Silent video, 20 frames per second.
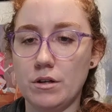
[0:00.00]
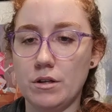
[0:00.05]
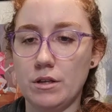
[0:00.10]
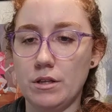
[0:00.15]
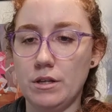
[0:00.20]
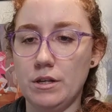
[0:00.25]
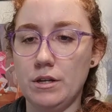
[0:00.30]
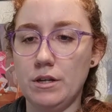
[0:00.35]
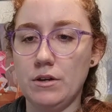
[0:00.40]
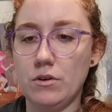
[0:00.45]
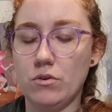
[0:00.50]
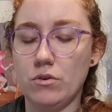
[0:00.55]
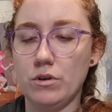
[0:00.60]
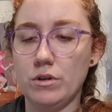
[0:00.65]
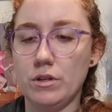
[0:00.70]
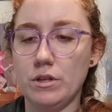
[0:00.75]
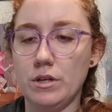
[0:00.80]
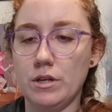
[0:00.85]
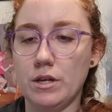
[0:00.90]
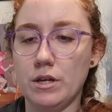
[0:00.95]
Cleaning,
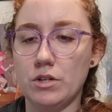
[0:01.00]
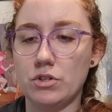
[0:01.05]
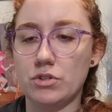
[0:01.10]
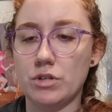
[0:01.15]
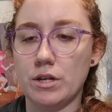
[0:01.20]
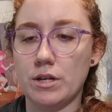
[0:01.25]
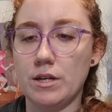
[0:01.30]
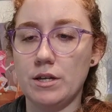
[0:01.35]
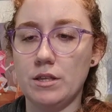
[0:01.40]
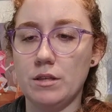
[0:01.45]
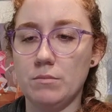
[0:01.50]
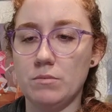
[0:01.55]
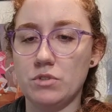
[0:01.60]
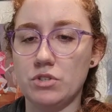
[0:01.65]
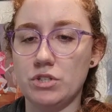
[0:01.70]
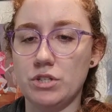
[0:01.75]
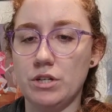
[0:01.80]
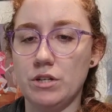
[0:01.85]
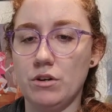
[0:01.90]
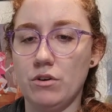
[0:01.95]
oiling, and checking the
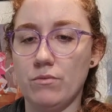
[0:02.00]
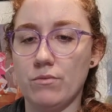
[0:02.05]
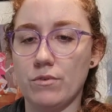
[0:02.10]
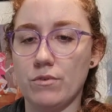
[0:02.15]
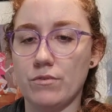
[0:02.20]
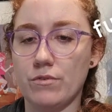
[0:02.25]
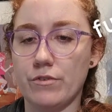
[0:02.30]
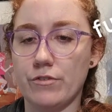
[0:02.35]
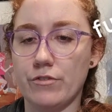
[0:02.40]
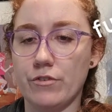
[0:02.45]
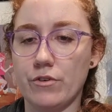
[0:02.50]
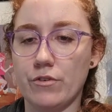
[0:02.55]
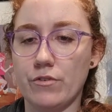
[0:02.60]
machine over for